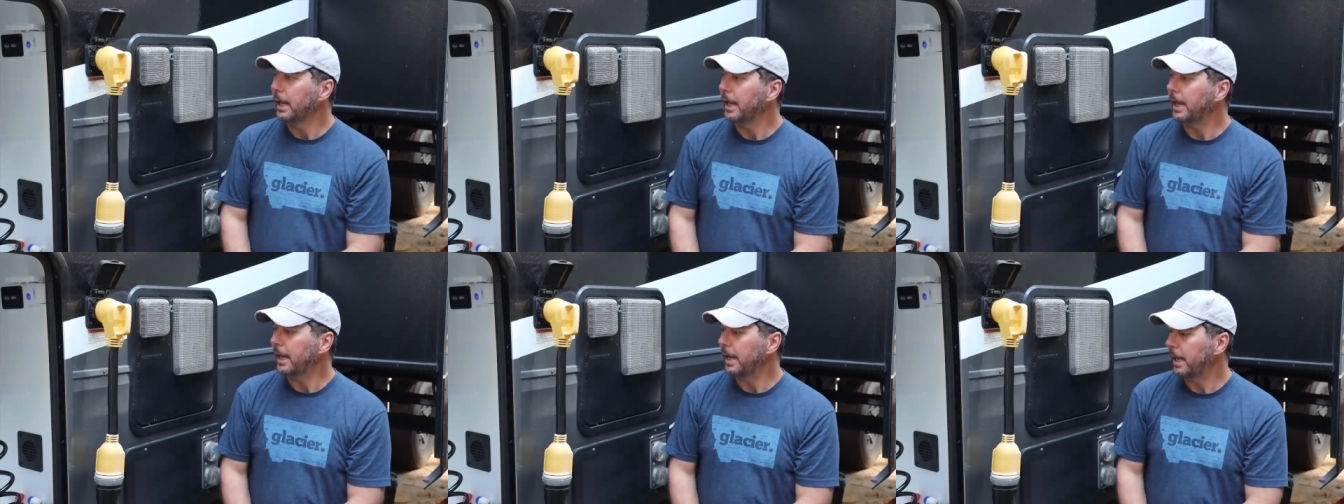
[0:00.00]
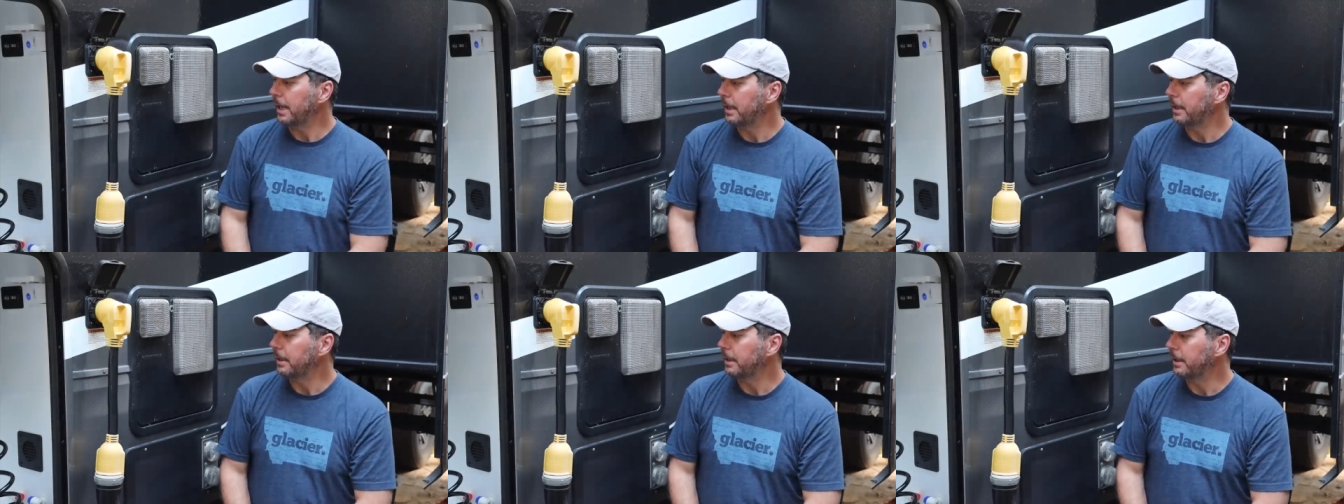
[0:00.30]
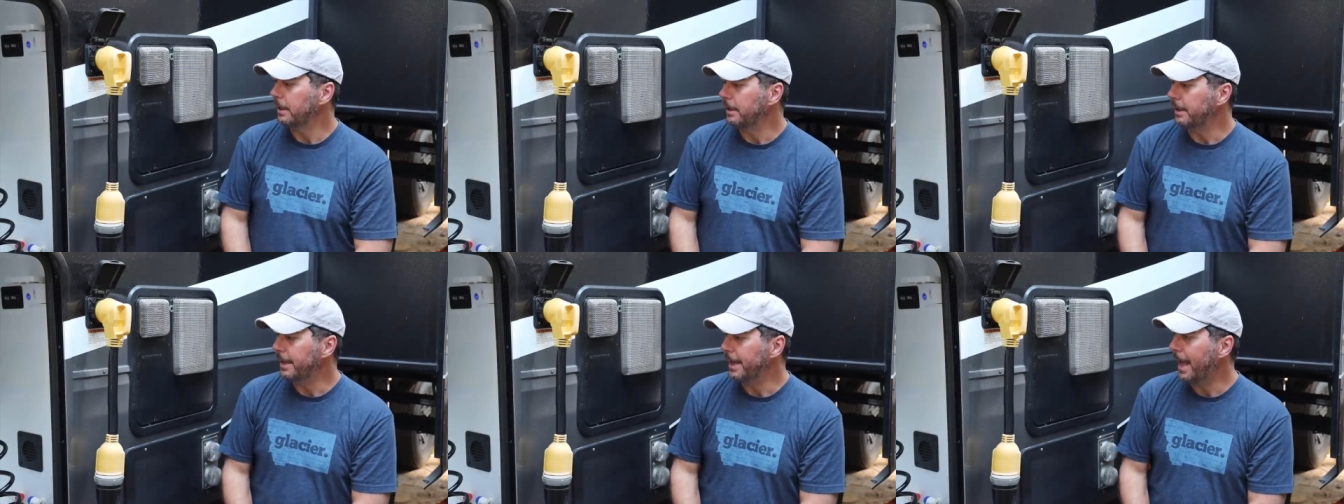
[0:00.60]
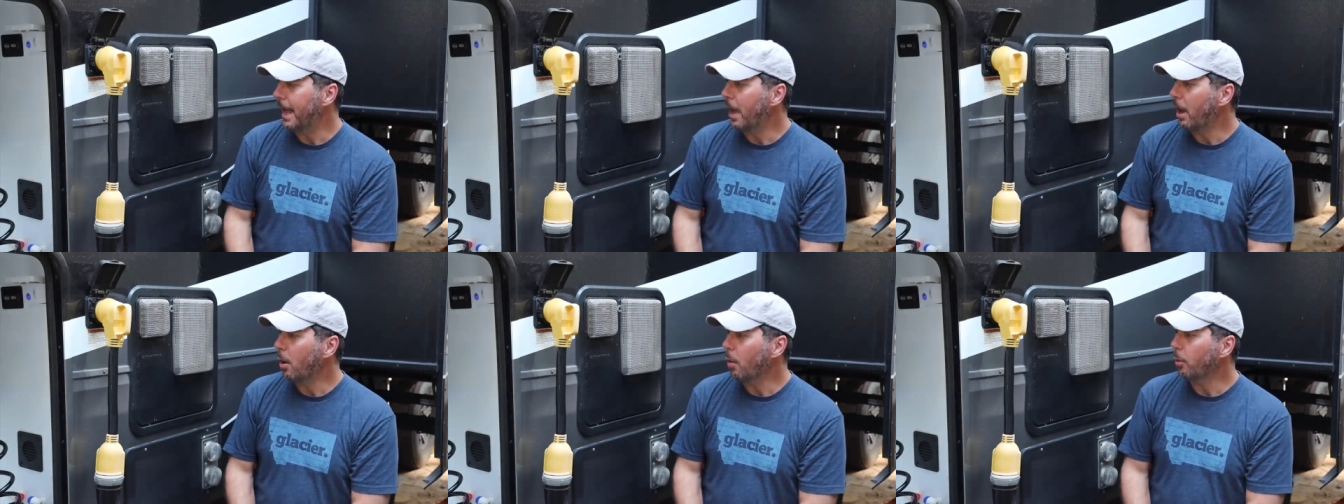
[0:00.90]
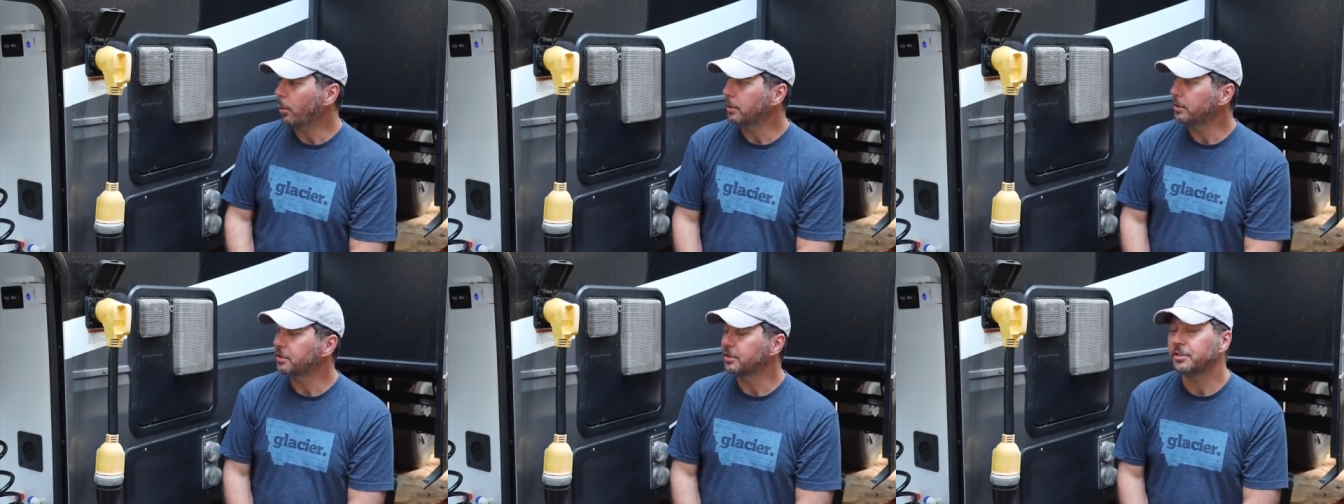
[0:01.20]
And now
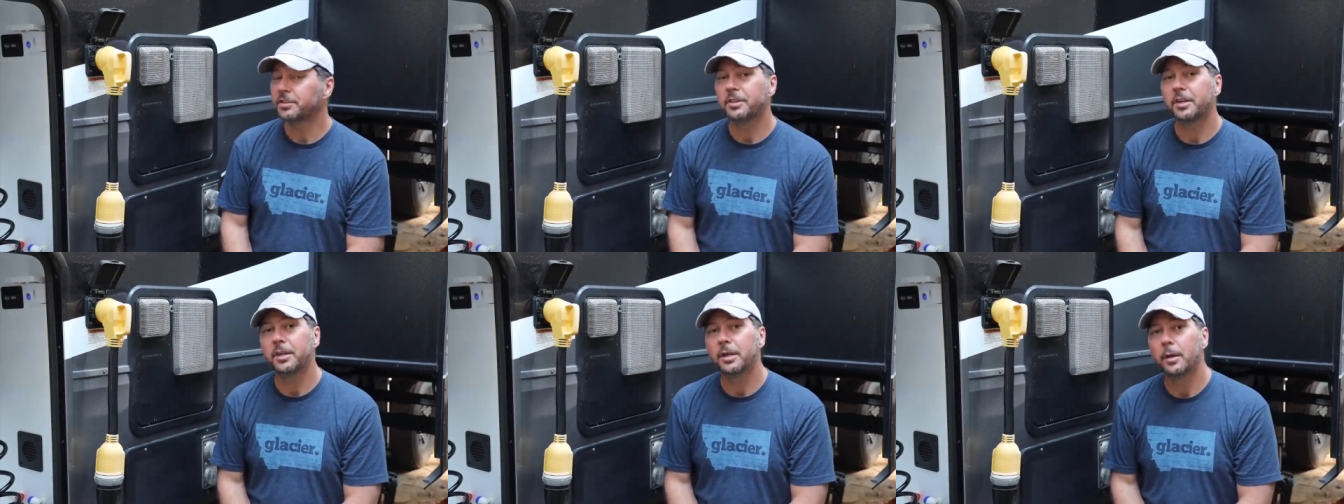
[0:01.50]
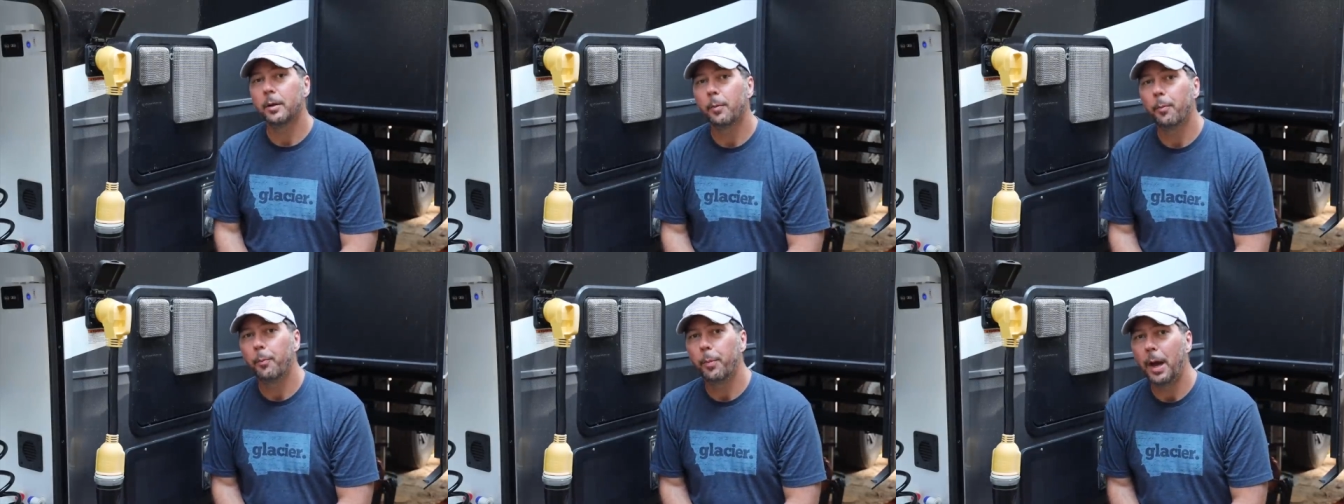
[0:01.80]
we're just gonna